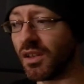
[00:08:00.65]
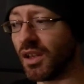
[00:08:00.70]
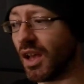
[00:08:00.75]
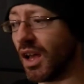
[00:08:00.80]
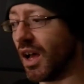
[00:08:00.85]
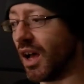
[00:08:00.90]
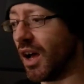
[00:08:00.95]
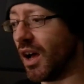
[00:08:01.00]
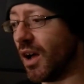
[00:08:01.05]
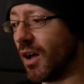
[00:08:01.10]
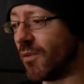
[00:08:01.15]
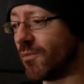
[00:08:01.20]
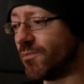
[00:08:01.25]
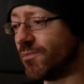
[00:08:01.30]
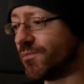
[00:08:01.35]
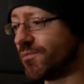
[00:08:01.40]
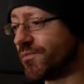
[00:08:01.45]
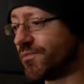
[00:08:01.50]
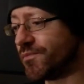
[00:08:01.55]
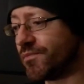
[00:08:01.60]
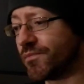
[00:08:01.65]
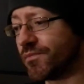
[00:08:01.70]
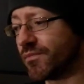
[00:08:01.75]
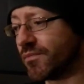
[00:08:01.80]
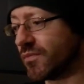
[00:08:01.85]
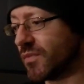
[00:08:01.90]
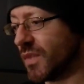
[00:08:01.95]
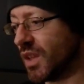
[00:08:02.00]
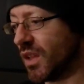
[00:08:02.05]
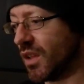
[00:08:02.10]
Um,
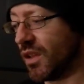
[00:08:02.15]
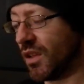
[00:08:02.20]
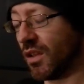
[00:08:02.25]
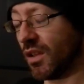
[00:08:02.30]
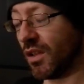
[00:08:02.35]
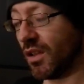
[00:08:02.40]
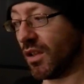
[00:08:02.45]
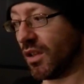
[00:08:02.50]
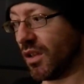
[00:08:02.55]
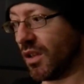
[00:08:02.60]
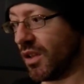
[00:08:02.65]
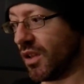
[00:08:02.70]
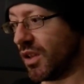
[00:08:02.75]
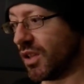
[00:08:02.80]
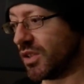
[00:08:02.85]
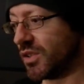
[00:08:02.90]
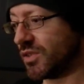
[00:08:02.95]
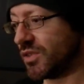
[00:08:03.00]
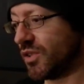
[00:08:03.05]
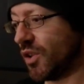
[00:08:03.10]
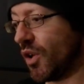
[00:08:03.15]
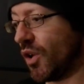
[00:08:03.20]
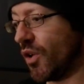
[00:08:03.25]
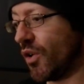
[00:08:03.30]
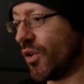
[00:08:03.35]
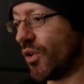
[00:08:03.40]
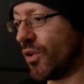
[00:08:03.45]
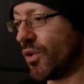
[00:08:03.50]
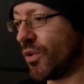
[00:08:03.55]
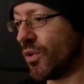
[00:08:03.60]

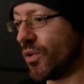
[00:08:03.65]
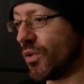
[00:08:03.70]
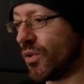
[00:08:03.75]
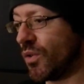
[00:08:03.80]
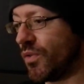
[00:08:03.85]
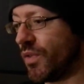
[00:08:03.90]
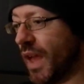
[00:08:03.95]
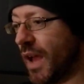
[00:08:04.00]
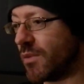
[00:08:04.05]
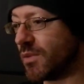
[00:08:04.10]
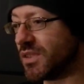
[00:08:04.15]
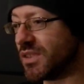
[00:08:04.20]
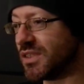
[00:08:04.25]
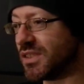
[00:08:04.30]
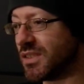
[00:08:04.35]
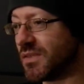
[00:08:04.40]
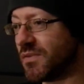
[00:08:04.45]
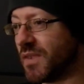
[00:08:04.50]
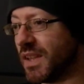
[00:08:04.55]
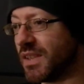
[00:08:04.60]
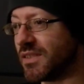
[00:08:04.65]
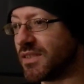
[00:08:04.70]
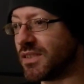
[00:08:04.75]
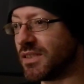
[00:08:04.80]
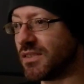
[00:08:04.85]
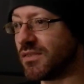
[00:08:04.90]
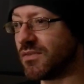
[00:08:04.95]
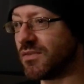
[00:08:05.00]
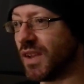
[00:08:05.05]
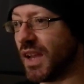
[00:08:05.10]
so that was just
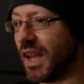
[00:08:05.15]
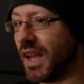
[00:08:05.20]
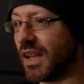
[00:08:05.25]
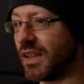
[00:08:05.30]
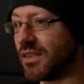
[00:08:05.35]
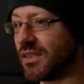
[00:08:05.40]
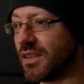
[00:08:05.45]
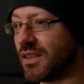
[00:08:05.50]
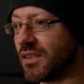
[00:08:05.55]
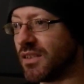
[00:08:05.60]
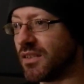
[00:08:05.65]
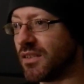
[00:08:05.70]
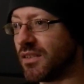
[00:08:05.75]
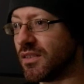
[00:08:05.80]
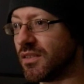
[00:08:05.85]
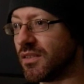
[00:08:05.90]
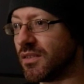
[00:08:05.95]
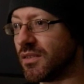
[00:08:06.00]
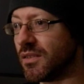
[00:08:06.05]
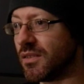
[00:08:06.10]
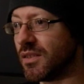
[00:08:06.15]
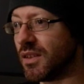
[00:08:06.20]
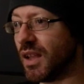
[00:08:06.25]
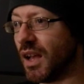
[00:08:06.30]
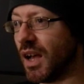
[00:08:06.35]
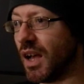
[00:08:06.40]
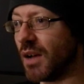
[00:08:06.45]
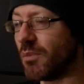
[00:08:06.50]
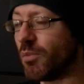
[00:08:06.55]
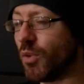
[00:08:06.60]
offensive, and
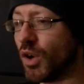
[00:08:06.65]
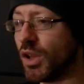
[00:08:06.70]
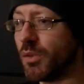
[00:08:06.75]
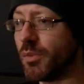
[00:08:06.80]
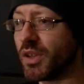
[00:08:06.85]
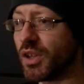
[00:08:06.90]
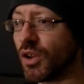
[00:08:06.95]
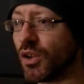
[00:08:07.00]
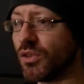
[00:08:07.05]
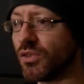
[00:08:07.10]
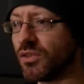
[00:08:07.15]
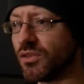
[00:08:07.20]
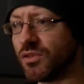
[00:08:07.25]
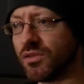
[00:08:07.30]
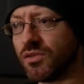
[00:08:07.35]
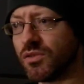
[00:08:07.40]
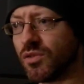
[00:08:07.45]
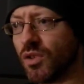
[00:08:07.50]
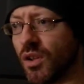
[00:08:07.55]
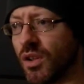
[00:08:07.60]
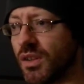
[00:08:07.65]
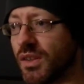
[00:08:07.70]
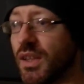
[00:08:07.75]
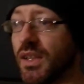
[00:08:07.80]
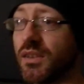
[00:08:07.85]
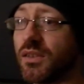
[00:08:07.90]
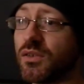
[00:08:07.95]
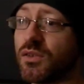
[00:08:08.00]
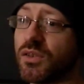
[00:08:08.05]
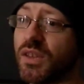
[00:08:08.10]
uh, goes and try,
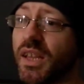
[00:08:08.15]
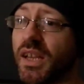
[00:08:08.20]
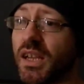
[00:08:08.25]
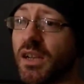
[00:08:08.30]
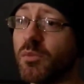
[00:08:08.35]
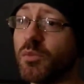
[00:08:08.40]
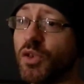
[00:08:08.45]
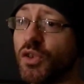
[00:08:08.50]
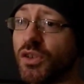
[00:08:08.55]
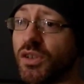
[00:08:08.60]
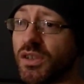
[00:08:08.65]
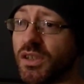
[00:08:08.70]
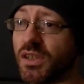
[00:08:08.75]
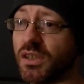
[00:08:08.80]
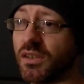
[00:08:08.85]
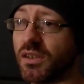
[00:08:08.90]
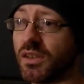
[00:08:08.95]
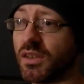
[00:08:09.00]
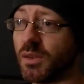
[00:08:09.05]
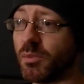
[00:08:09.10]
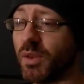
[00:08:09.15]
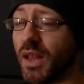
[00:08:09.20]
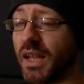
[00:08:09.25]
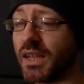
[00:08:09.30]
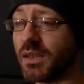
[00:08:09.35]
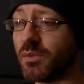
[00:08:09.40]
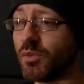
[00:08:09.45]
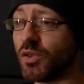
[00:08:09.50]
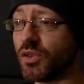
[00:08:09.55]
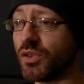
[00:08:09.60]
they're they're going to mutiny. They plan
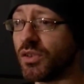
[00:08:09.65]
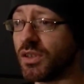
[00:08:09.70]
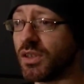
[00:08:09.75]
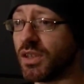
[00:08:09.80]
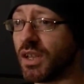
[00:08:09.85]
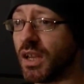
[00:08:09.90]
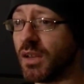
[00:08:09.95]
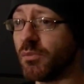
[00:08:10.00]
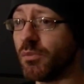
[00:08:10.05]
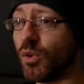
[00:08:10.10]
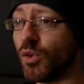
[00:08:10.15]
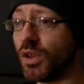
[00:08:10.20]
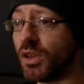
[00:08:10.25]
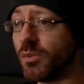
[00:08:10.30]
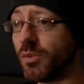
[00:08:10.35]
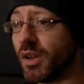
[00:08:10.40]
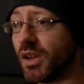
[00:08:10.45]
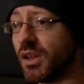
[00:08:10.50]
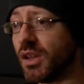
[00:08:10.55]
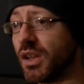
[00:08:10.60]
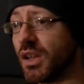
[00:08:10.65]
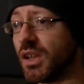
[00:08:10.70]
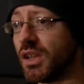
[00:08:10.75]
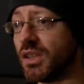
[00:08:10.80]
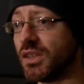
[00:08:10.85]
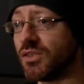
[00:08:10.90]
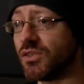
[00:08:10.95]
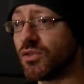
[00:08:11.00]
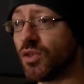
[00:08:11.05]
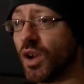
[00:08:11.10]
to mutiny, and Boimler
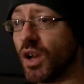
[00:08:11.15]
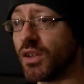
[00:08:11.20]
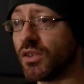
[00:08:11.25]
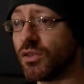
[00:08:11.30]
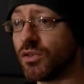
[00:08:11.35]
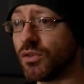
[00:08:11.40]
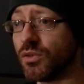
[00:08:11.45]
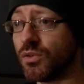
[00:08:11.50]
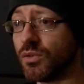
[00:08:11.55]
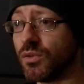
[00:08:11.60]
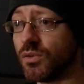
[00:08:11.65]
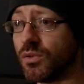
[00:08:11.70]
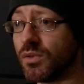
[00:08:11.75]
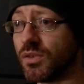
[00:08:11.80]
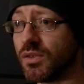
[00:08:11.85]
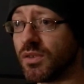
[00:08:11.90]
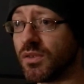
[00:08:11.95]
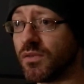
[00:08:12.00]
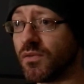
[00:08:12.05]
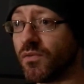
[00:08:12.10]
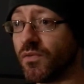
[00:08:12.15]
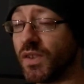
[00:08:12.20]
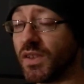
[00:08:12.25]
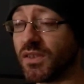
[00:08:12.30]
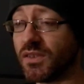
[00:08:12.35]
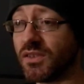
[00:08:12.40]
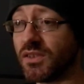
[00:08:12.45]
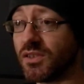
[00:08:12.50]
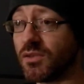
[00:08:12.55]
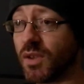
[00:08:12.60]
is trying to fix
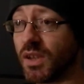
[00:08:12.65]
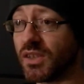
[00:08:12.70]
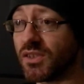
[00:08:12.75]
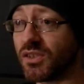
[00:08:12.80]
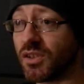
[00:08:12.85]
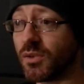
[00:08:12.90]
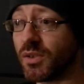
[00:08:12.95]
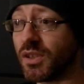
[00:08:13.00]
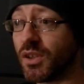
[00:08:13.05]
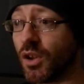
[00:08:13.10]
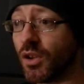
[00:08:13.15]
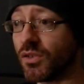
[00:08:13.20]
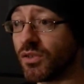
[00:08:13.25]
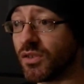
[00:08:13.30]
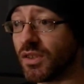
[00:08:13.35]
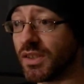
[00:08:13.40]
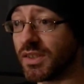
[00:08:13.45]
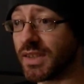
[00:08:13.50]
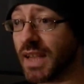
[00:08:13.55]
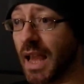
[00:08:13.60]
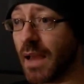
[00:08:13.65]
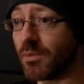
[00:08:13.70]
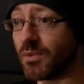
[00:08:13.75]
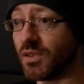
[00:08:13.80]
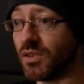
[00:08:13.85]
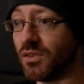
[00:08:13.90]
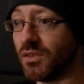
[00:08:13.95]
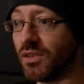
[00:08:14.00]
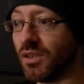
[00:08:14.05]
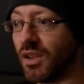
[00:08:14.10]
the situation. So he goes to this
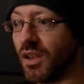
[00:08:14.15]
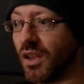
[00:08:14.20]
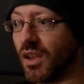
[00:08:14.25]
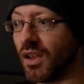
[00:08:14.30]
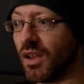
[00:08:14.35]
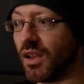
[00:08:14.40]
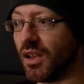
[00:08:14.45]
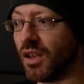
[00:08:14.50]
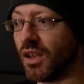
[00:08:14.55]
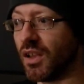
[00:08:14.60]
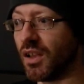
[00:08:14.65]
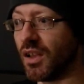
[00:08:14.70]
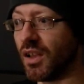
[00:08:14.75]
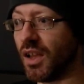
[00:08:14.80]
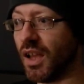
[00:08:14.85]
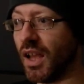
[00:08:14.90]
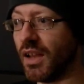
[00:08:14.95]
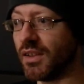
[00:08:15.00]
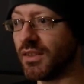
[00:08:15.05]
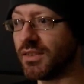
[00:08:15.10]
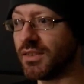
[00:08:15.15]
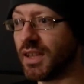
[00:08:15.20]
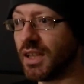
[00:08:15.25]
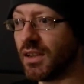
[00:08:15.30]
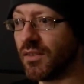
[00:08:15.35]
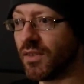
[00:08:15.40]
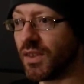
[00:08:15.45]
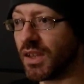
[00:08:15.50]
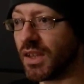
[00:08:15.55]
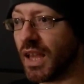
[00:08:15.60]
captain, and instead
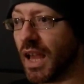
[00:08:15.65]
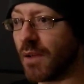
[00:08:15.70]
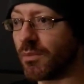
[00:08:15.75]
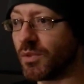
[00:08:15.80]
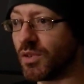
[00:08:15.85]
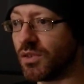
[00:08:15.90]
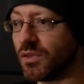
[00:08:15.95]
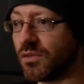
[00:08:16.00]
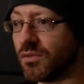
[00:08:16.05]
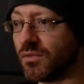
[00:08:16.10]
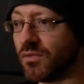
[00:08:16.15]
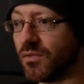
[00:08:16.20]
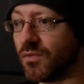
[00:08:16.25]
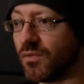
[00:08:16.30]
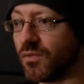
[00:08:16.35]
of the captain